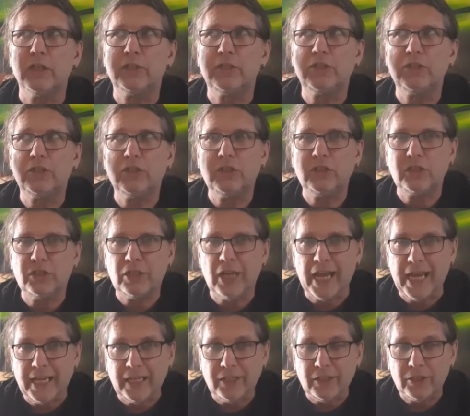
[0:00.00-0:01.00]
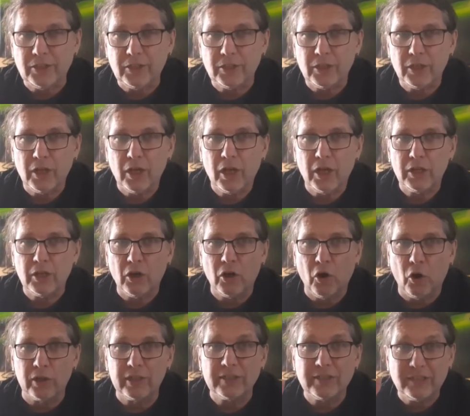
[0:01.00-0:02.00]
state
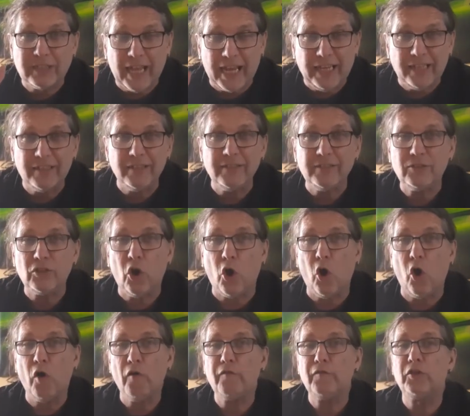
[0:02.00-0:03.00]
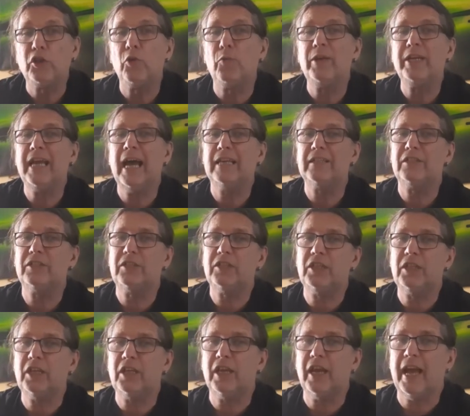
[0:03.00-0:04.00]
or the status of your
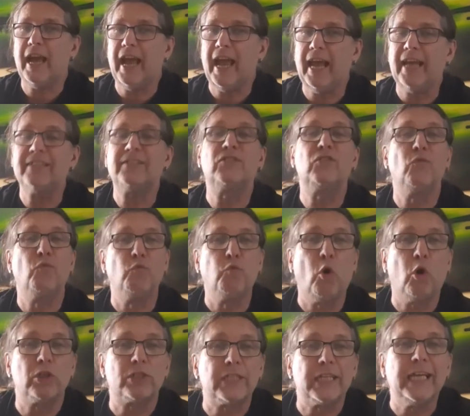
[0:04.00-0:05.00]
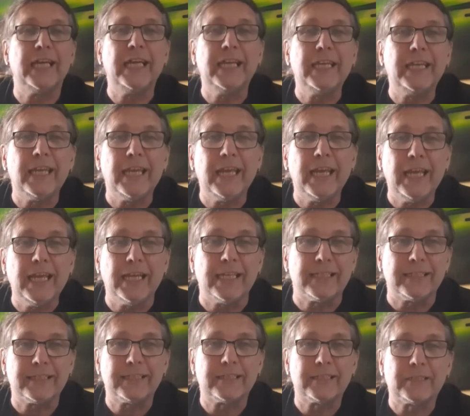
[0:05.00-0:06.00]
reality as what it
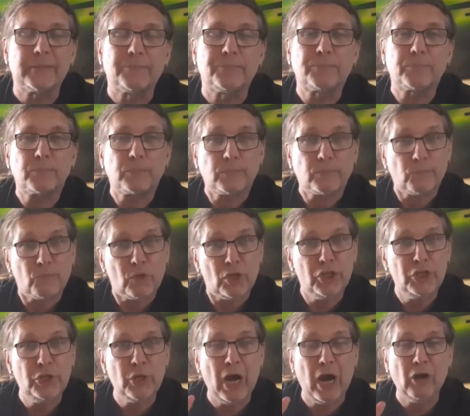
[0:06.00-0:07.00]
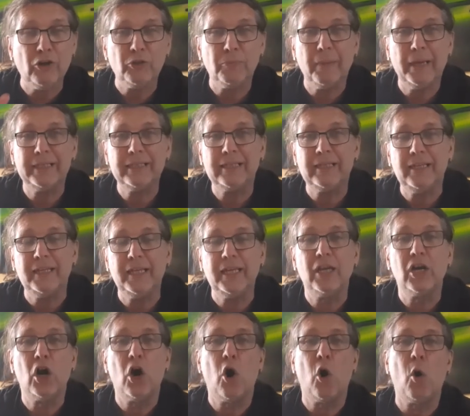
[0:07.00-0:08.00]
is, you automatically
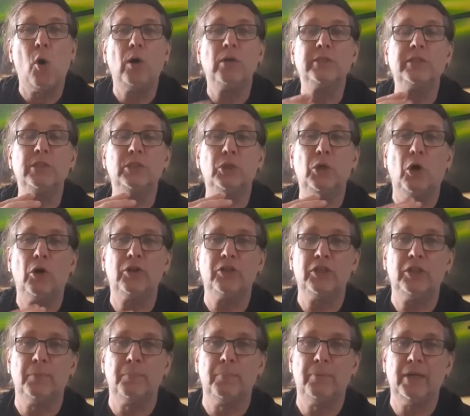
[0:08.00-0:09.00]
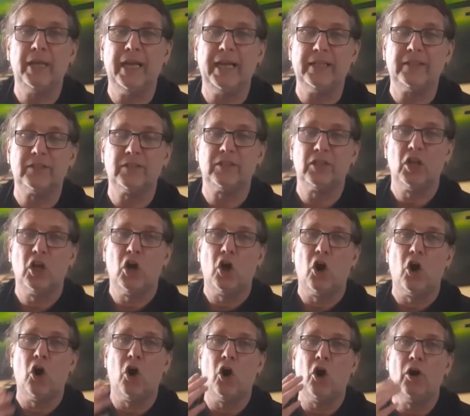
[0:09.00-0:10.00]
also contemplate
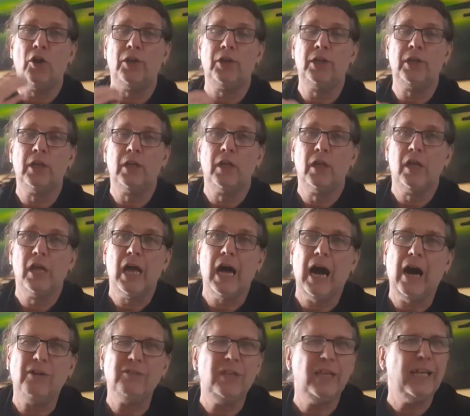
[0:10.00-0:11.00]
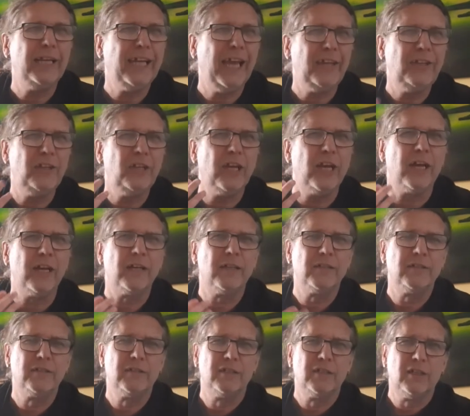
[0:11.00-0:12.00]
on how did I get here,
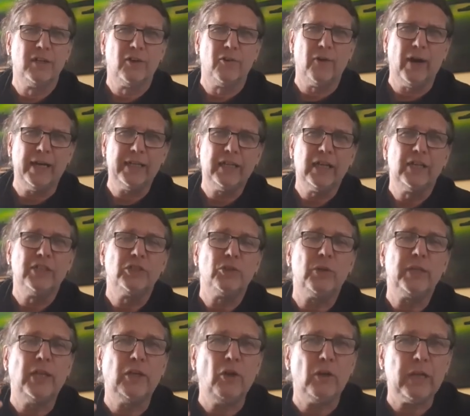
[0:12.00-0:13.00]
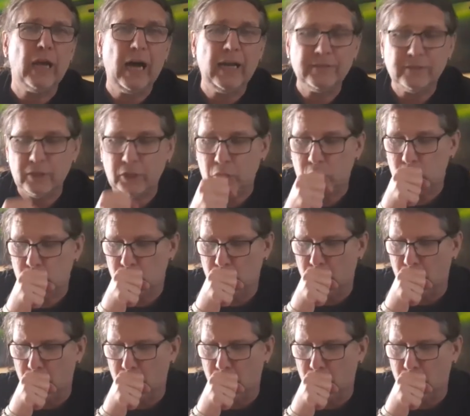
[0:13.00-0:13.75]
right? So they're not asking you